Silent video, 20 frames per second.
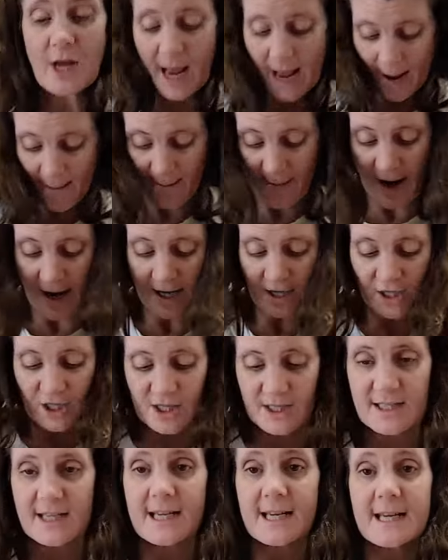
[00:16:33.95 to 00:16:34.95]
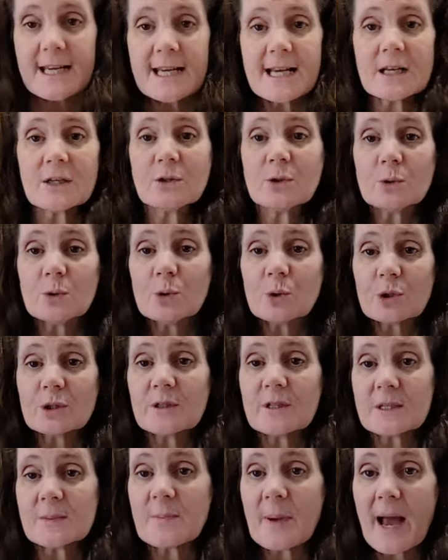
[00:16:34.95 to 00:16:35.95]
how much is in here. Look at
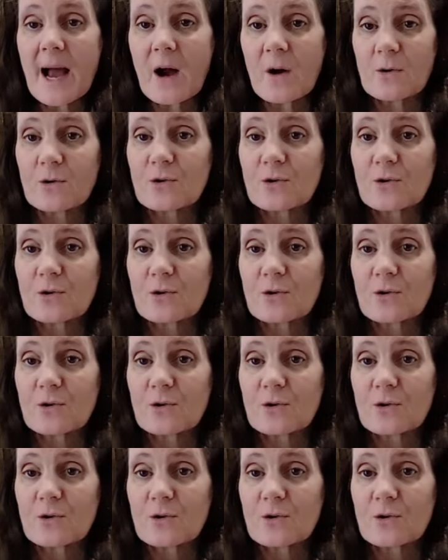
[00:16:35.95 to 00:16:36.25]
this pouch.